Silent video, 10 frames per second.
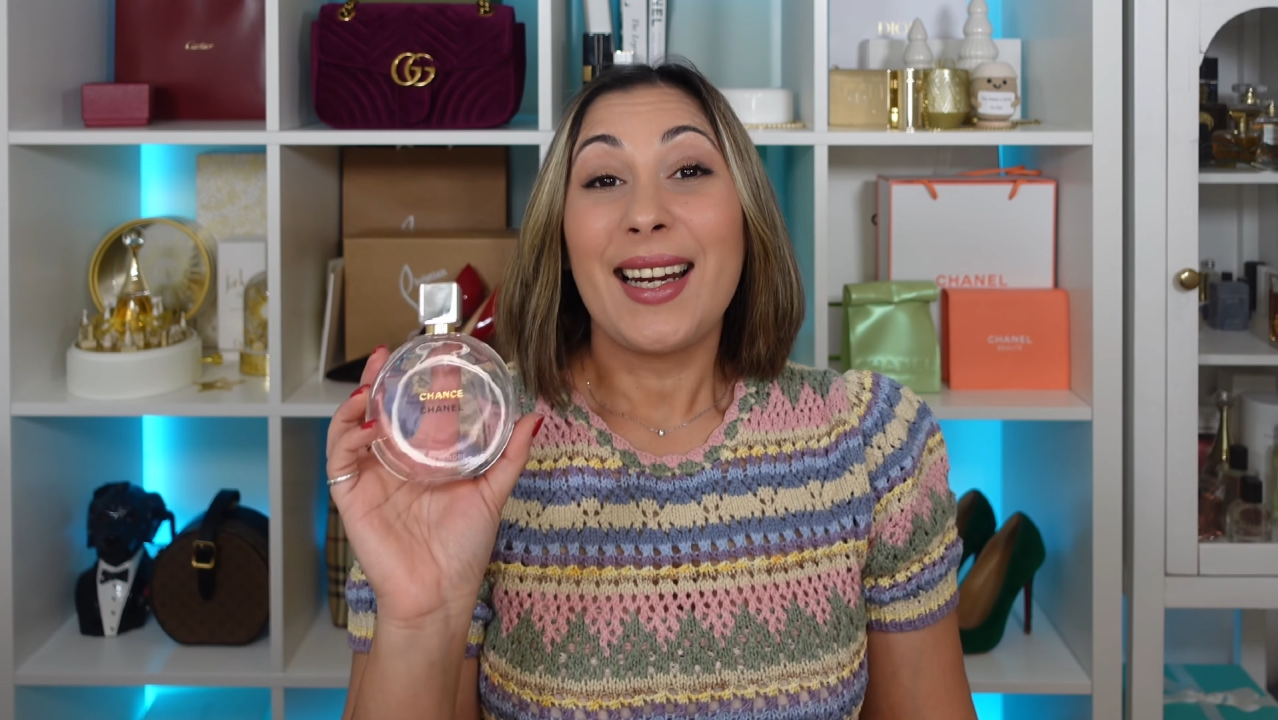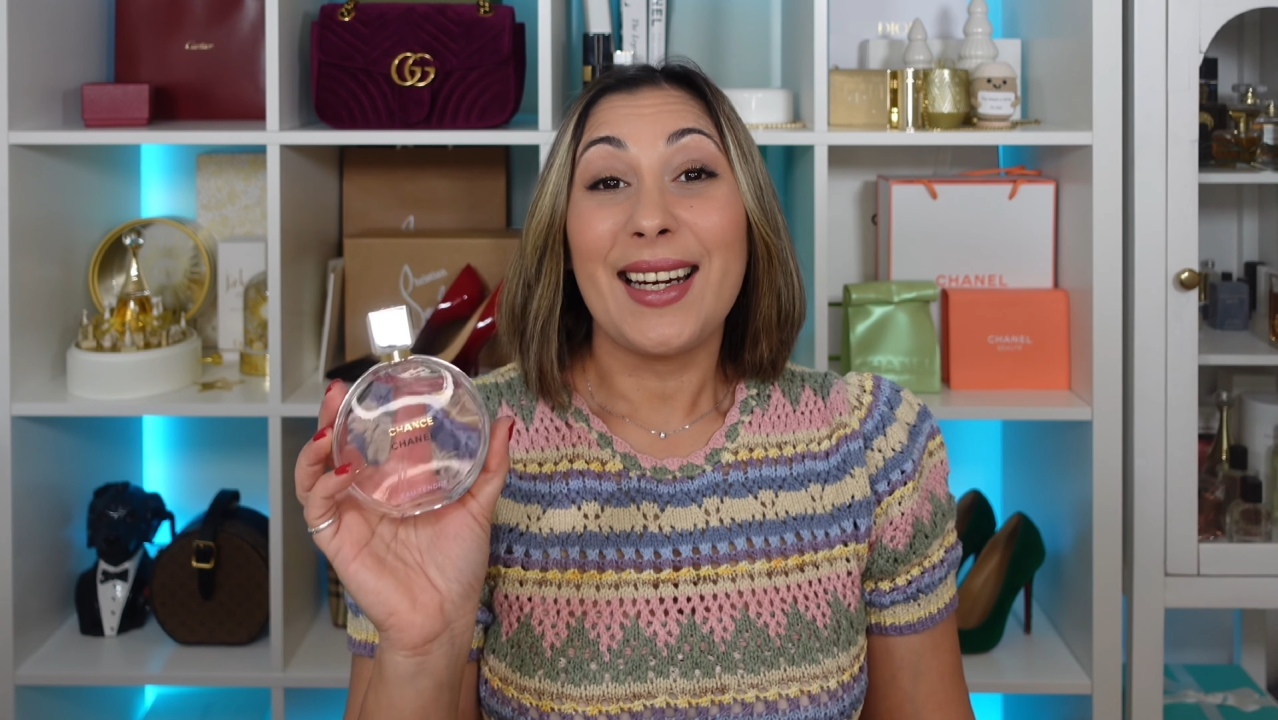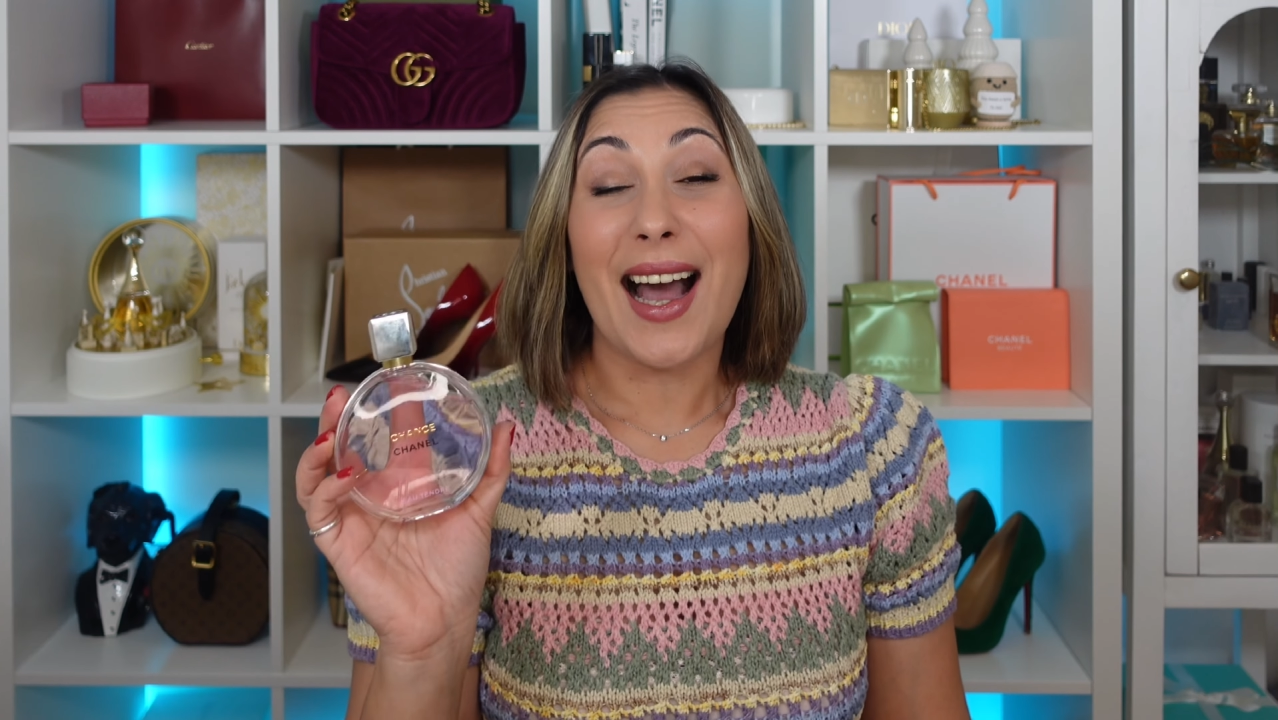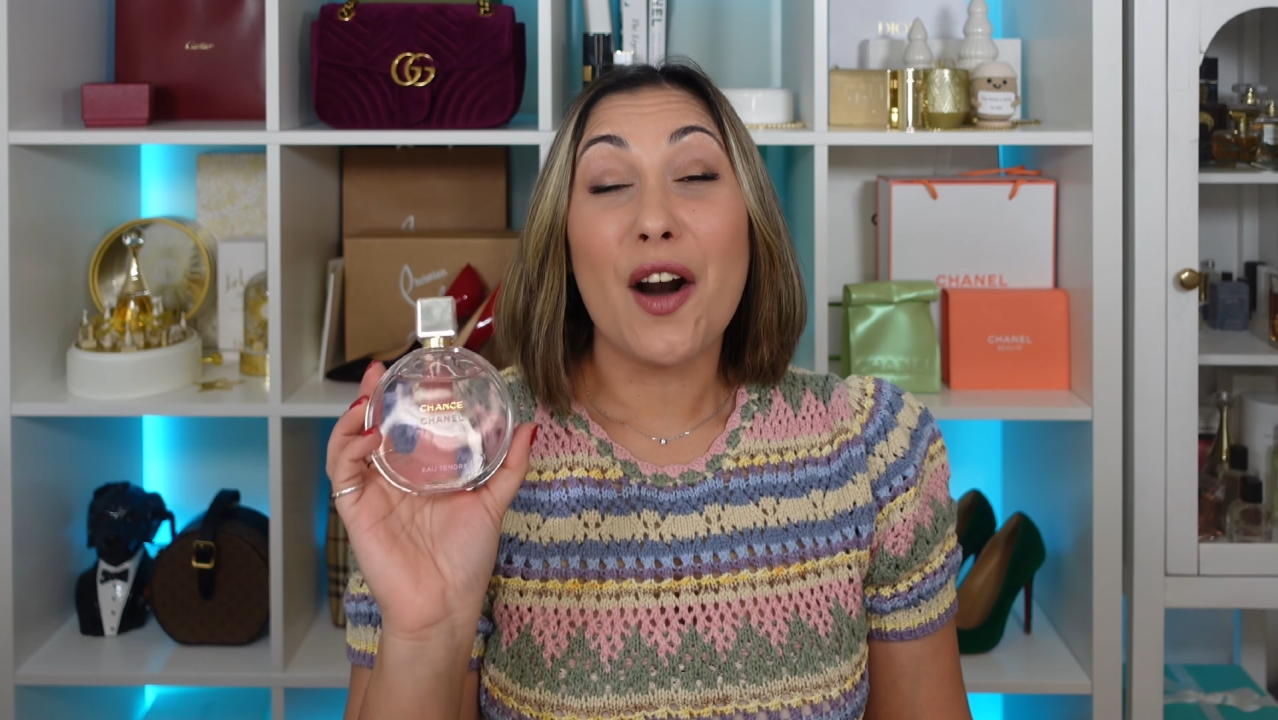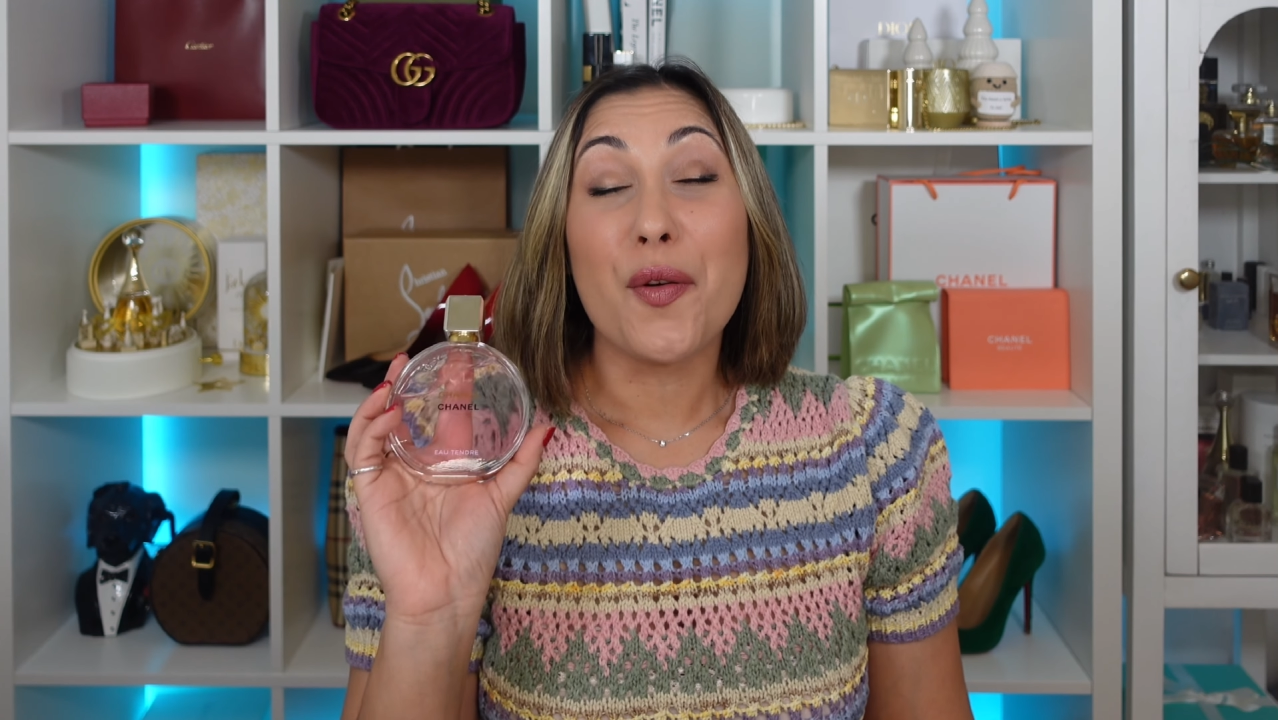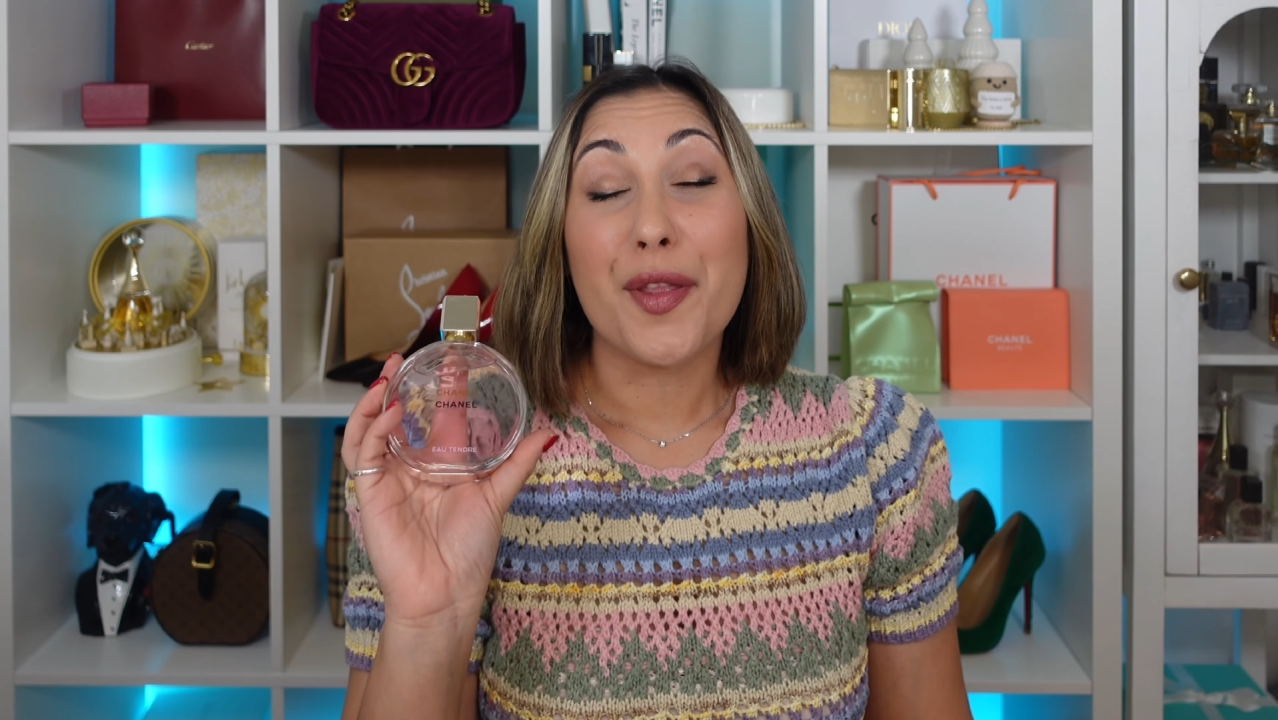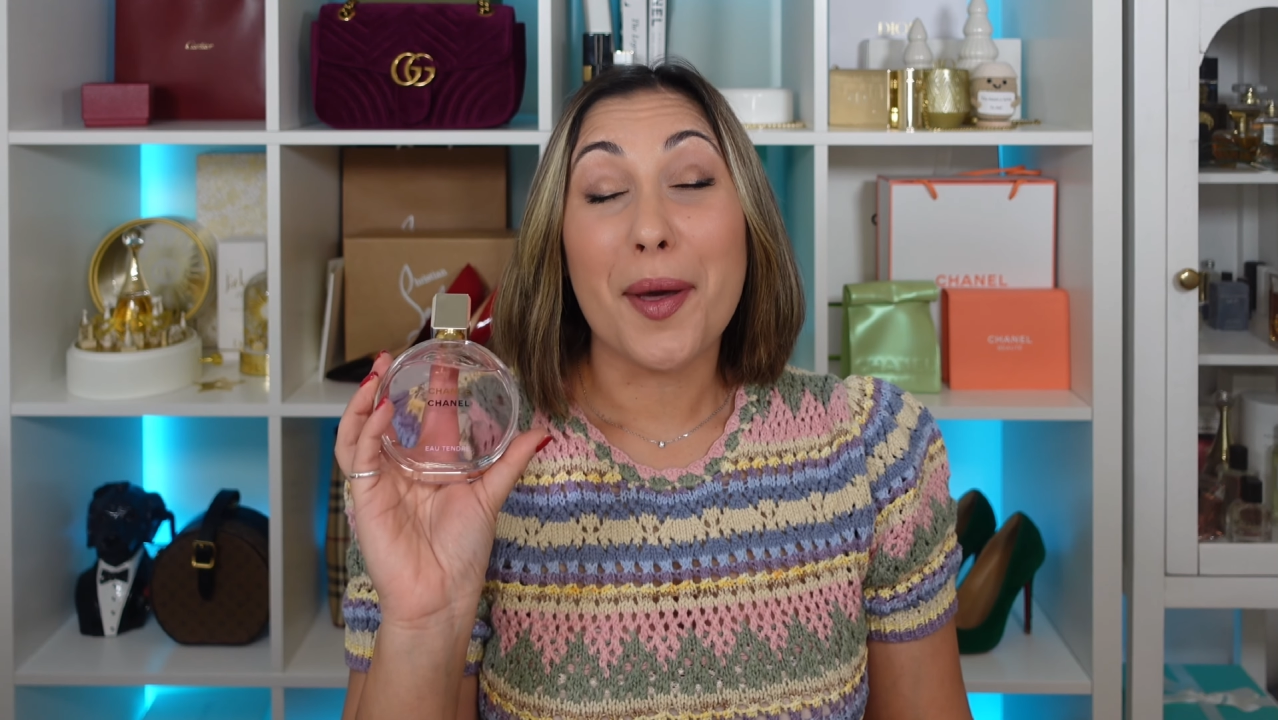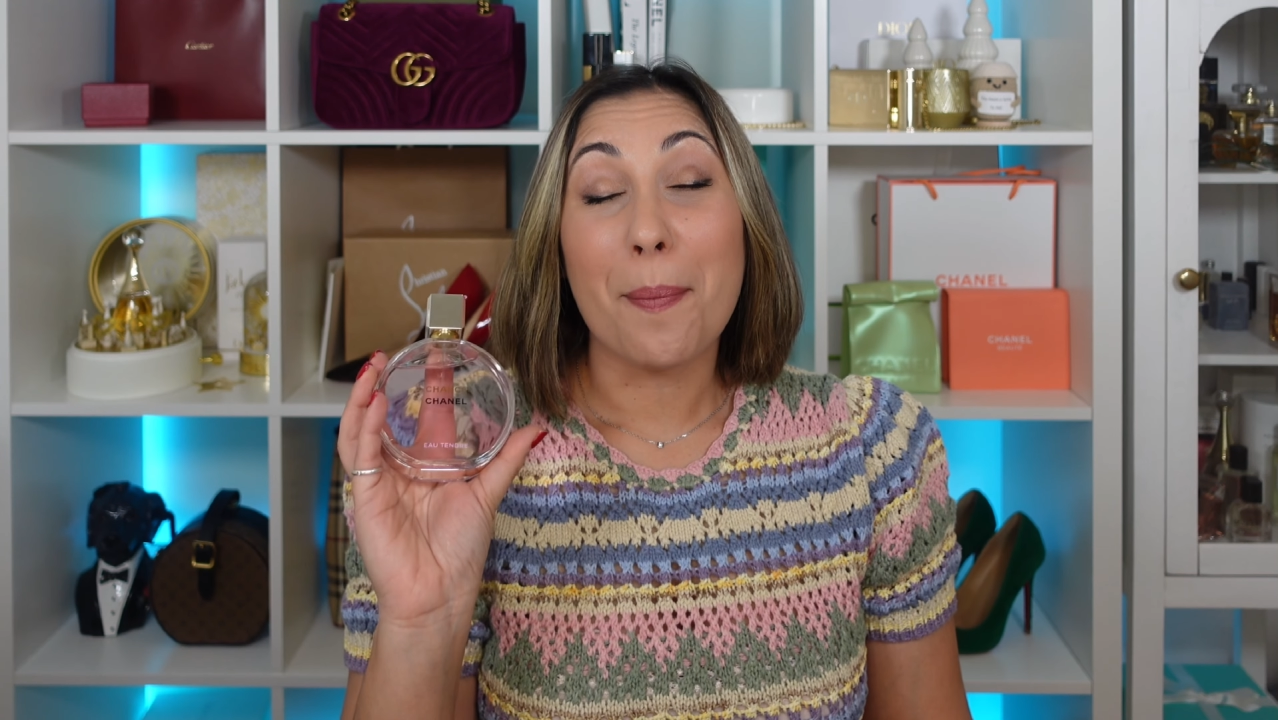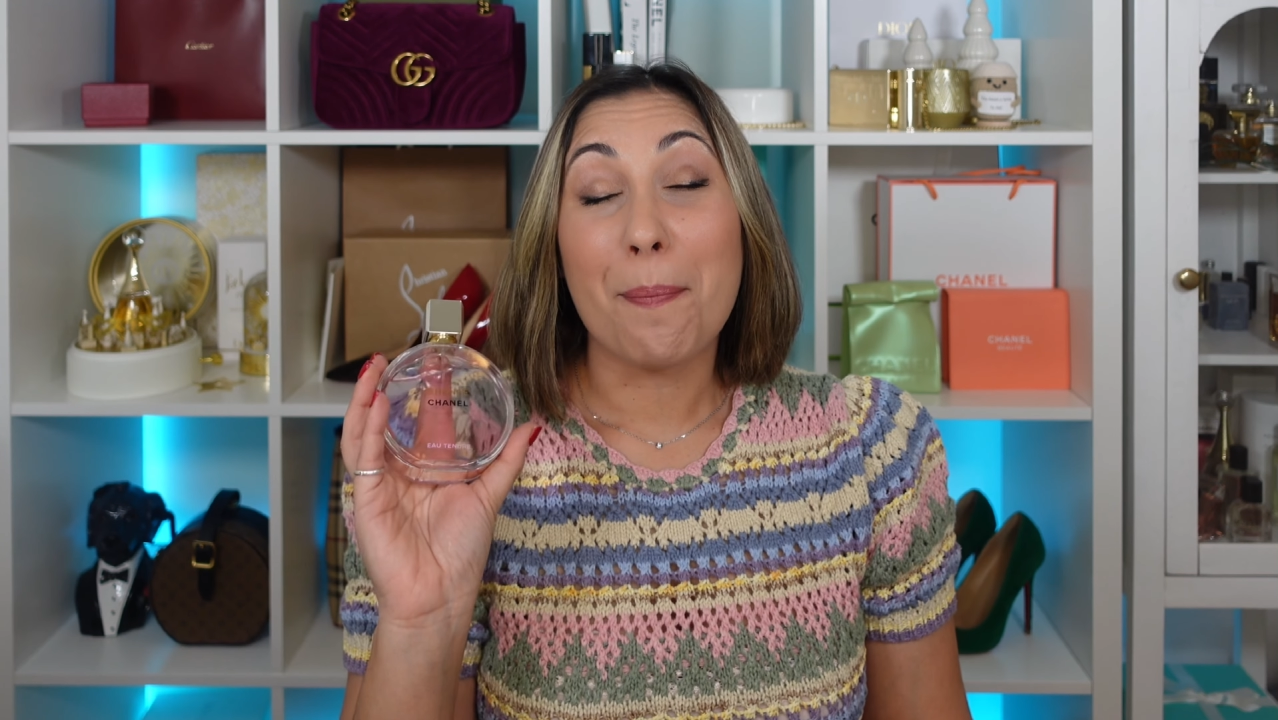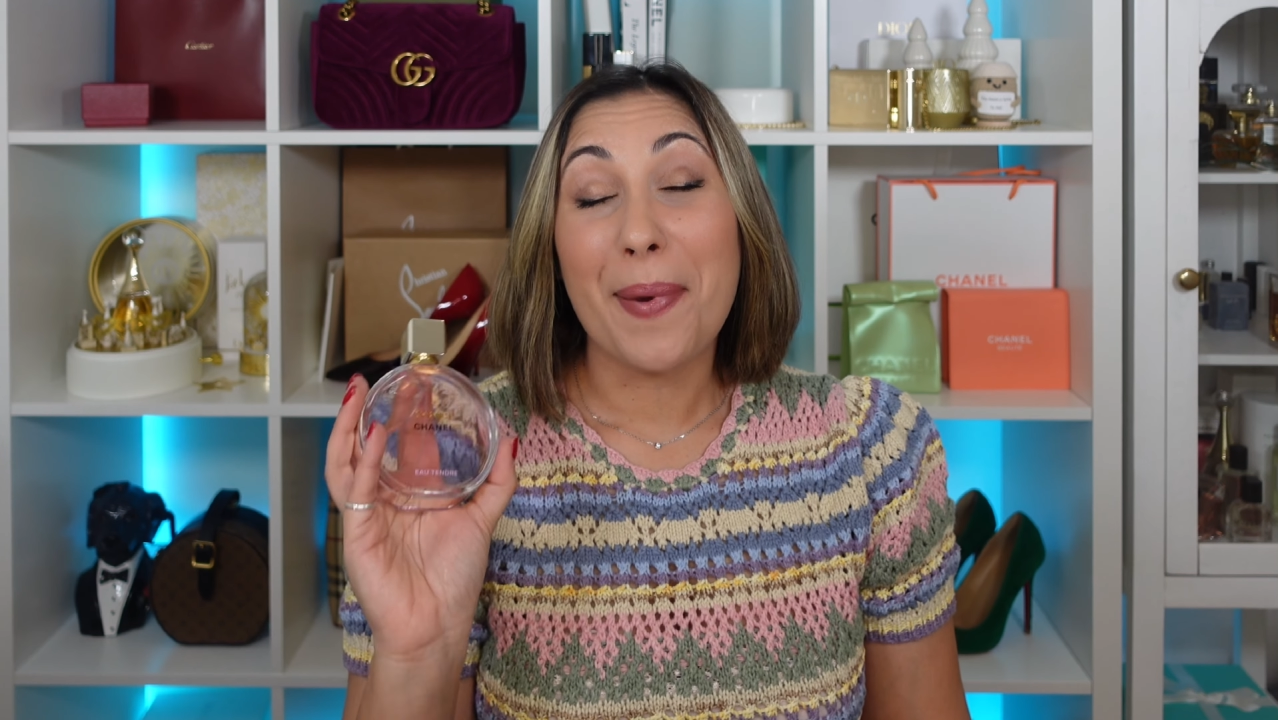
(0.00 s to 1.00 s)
Now, the